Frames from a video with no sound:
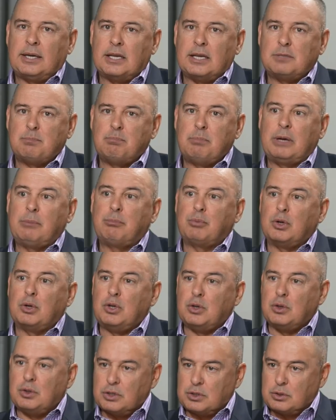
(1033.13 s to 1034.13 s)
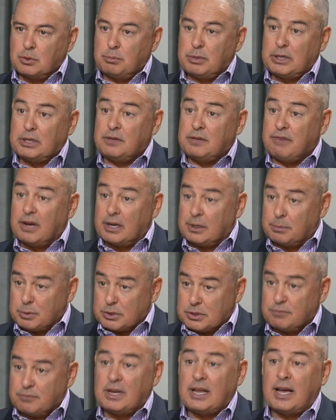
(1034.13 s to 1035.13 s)
I guess, big producers or big
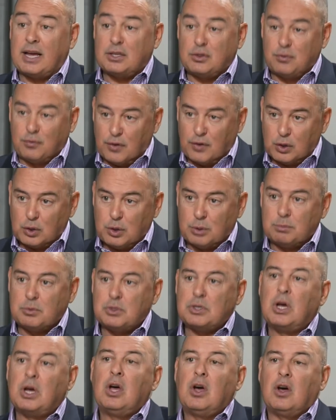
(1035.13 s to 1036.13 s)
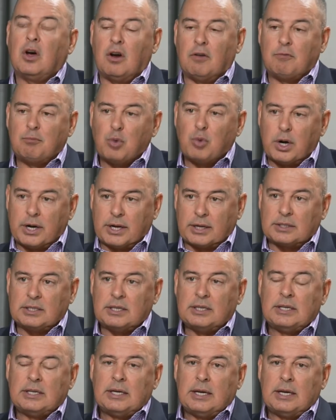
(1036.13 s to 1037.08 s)
developers of large volumes of product.